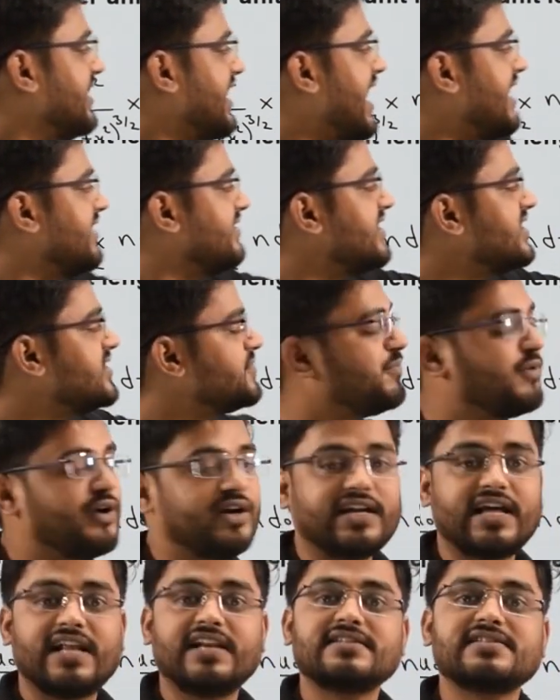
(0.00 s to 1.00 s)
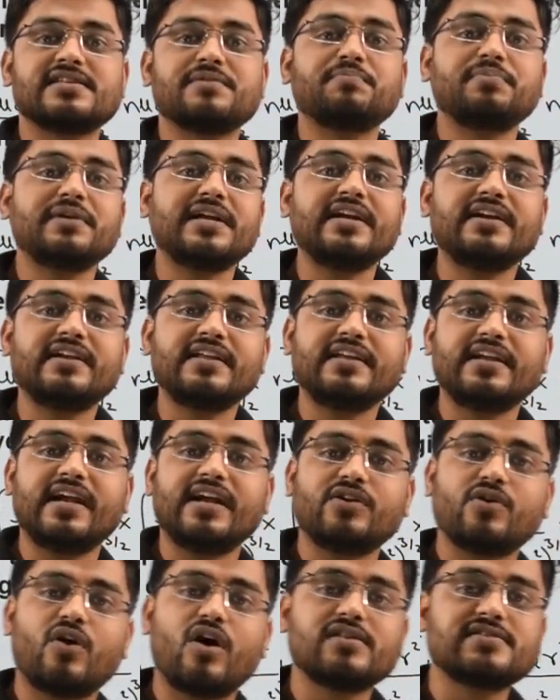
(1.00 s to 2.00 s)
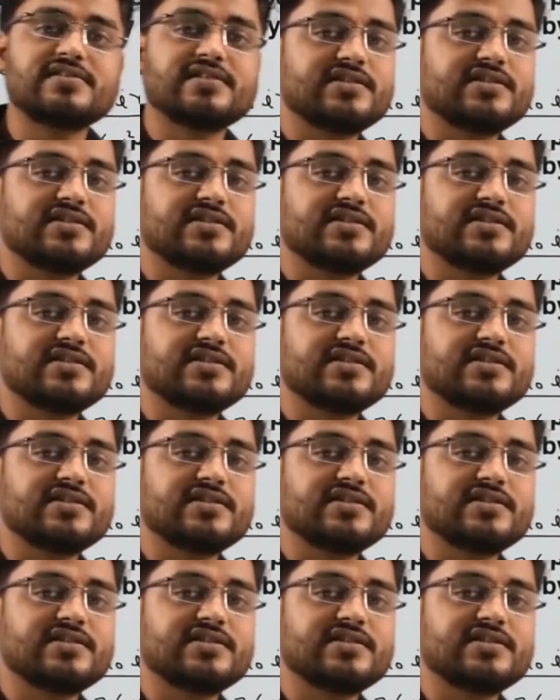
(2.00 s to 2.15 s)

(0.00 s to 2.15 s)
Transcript: at this point, I will simply integrate all